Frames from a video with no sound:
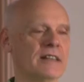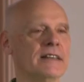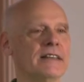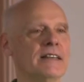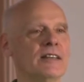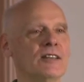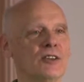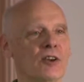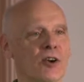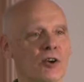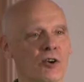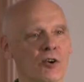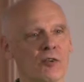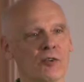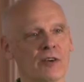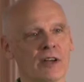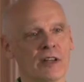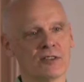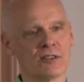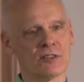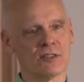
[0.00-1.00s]
you know
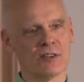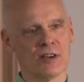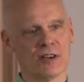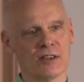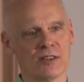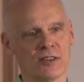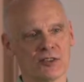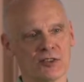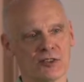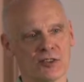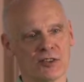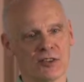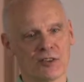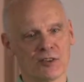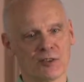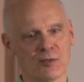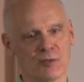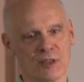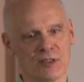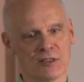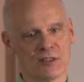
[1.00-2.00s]
it's not a sheer
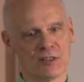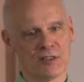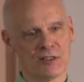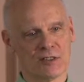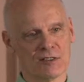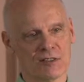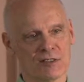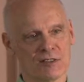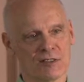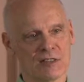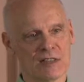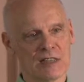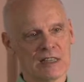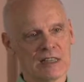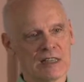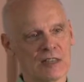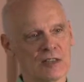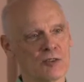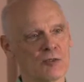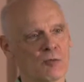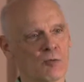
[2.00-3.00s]
coincidence.
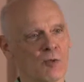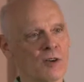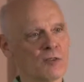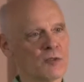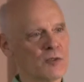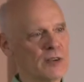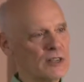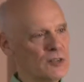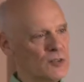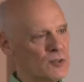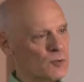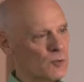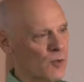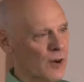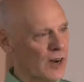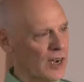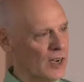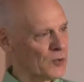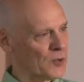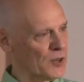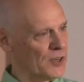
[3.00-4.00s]
One reason
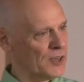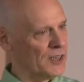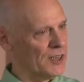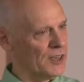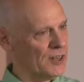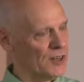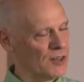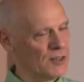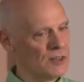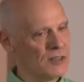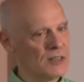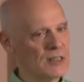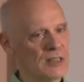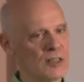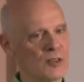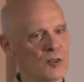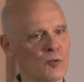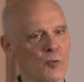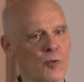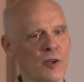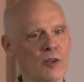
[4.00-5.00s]
why we're here,
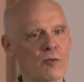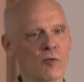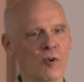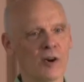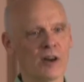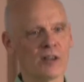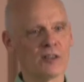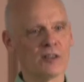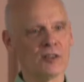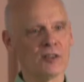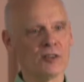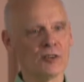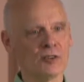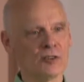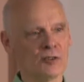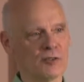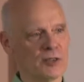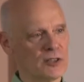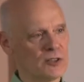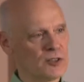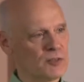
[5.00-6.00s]
we want you
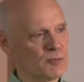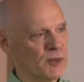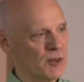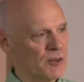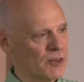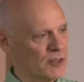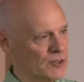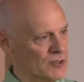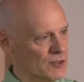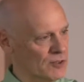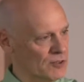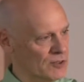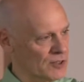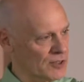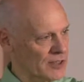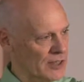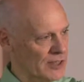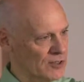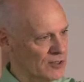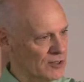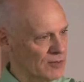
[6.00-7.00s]
to experience those
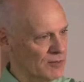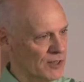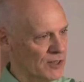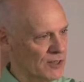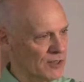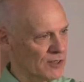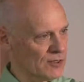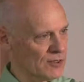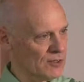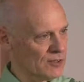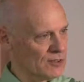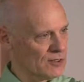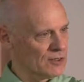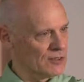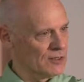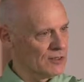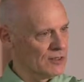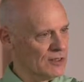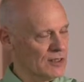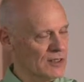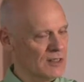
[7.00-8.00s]
kinds of miracles.
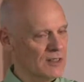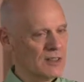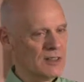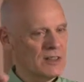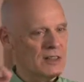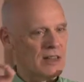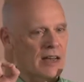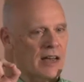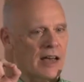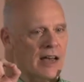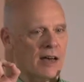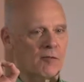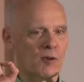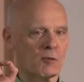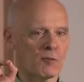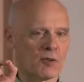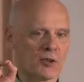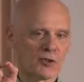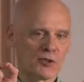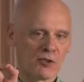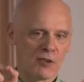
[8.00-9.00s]
And
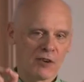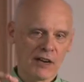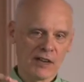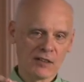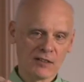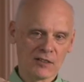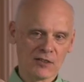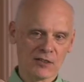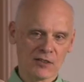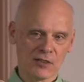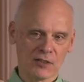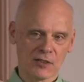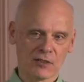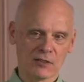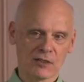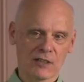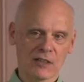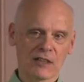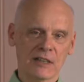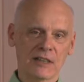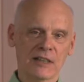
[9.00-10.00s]
what we're trying to
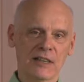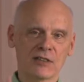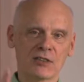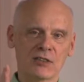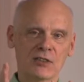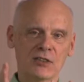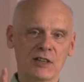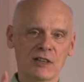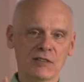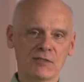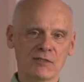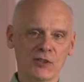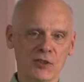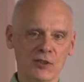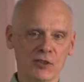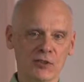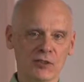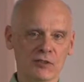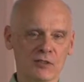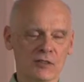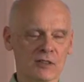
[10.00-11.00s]
do is give
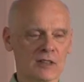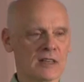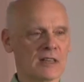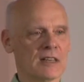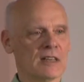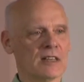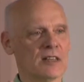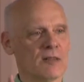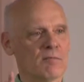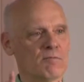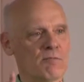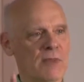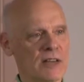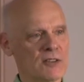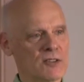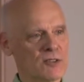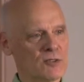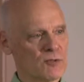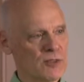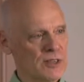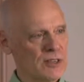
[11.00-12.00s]
you the
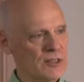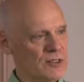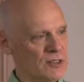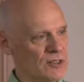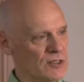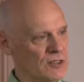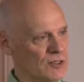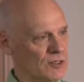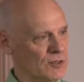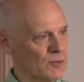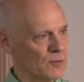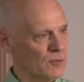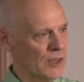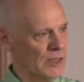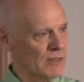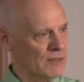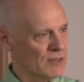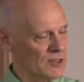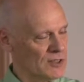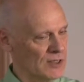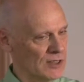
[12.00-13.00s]
best reasons that
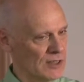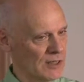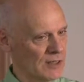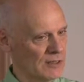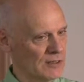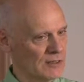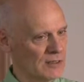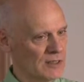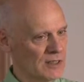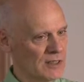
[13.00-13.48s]
we've seen